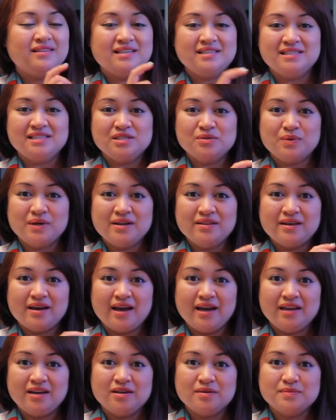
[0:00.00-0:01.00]
this is one of the
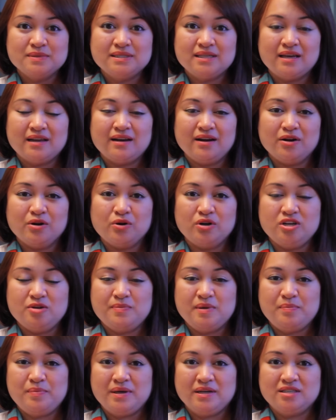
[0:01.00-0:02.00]
items that are going
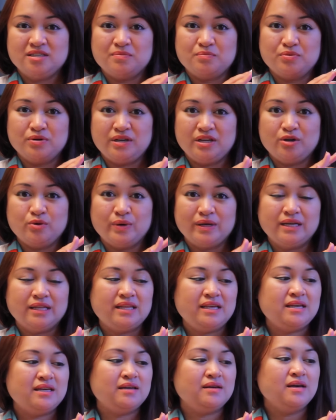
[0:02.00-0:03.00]
to be picked up pretty
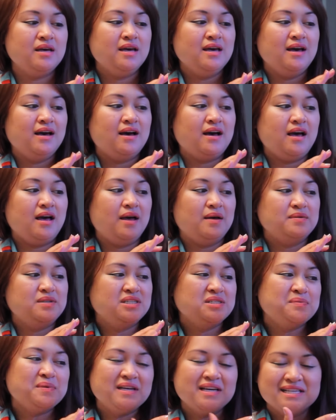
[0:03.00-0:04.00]
quickly, uh,
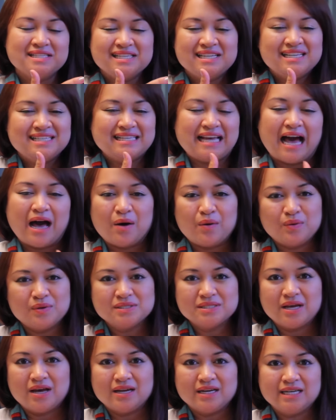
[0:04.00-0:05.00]
just because it has
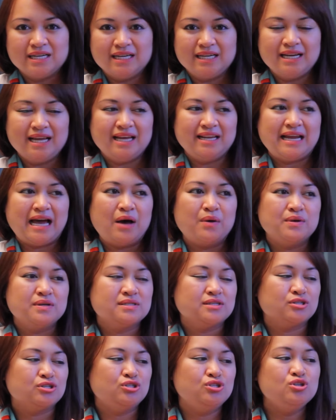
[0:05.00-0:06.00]
owls on it, and
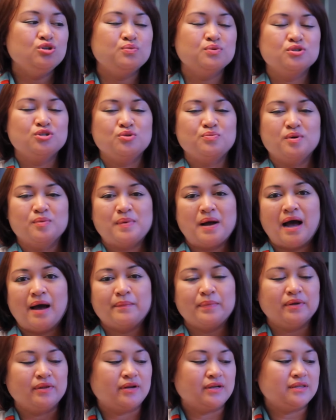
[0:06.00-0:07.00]
owls are super, super
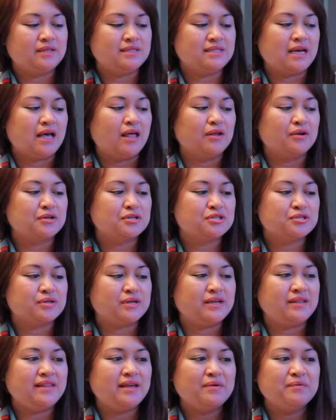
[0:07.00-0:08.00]
popular at the Dollar
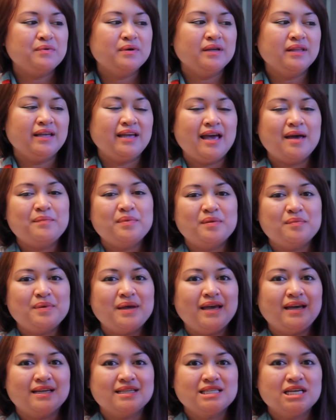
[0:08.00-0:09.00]
Tree. They really have been
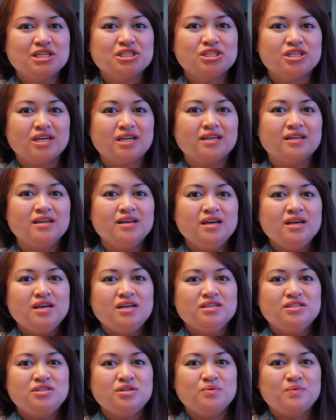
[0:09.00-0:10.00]
paying attention
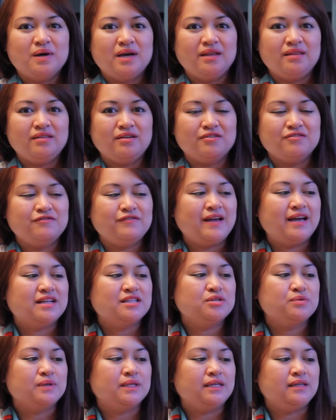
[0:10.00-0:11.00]
to what their
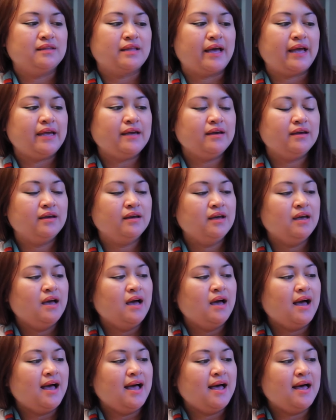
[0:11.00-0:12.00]
fans really like.
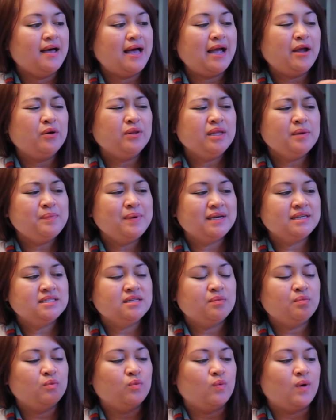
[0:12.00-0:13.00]
Uh, I only
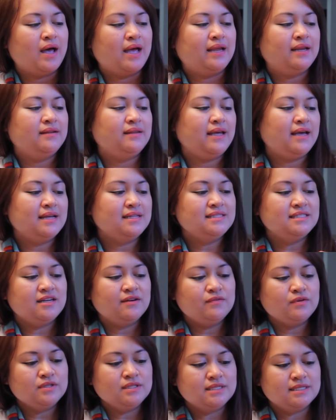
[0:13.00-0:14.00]
picked up one. They had
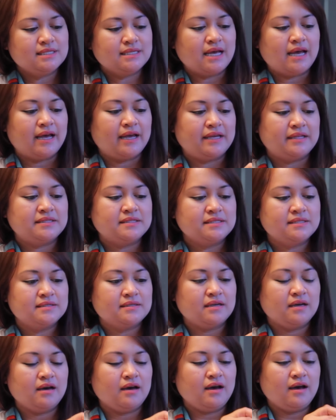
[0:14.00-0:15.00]
several
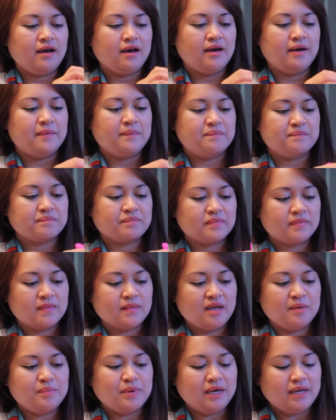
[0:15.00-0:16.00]
designs, um,
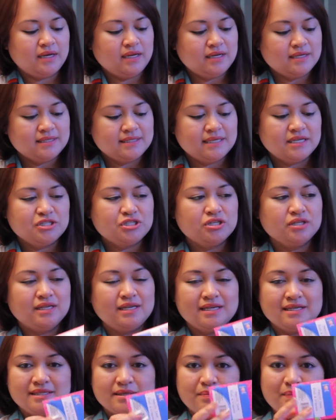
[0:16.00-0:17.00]
but it
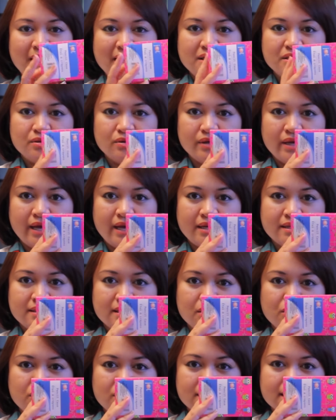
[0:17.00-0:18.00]
essentially is a pencil
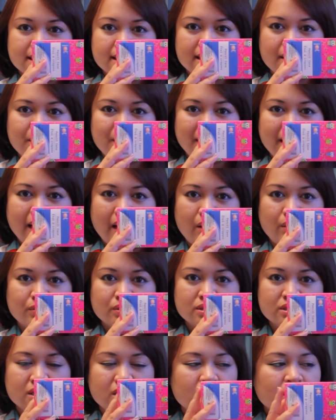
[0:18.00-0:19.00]
case and you just slip it
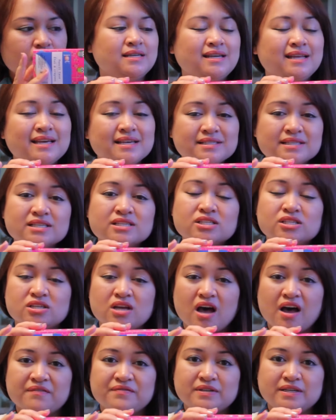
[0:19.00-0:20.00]
out. It is a
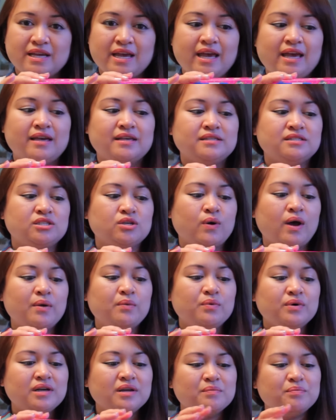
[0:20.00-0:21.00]
soft case, so
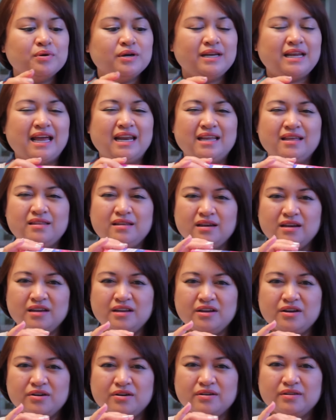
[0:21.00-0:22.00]
I wouldn't put anything
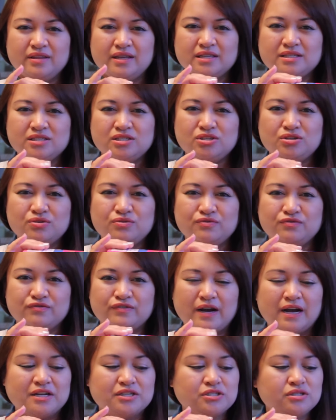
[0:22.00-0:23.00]
in here that's too
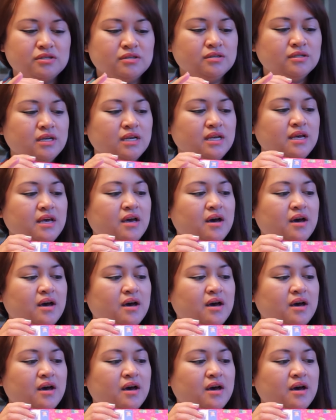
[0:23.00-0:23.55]
fragile,